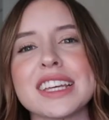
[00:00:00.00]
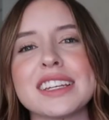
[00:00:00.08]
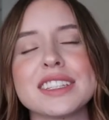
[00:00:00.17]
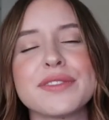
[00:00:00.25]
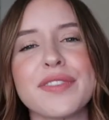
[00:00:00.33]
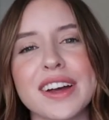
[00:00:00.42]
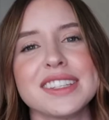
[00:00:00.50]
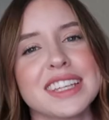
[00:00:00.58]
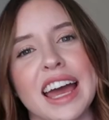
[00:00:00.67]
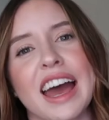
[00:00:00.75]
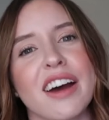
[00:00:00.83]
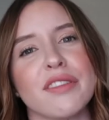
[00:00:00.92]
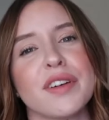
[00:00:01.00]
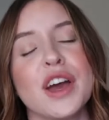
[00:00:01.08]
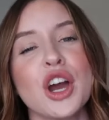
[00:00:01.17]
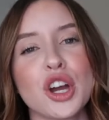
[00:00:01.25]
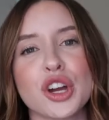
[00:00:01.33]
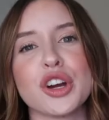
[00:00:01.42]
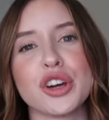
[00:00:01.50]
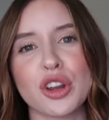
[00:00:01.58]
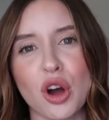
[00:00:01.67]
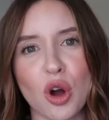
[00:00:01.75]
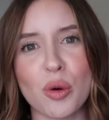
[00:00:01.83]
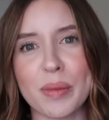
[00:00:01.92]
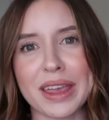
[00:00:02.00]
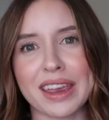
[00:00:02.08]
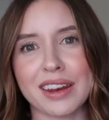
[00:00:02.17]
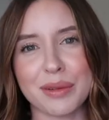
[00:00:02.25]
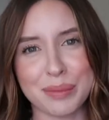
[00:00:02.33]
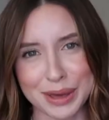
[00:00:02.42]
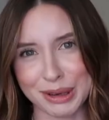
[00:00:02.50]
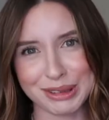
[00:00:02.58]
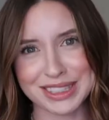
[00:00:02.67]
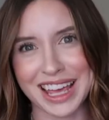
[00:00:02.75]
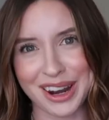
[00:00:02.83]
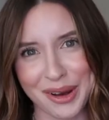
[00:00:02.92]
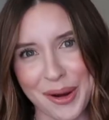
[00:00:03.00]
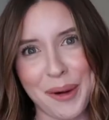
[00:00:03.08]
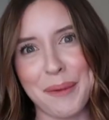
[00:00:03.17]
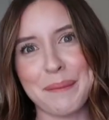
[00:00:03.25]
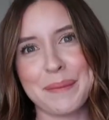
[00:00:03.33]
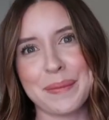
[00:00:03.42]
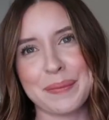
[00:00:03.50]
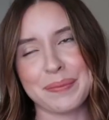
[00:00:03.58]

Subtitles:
and it's fun to have good homemade meals at home.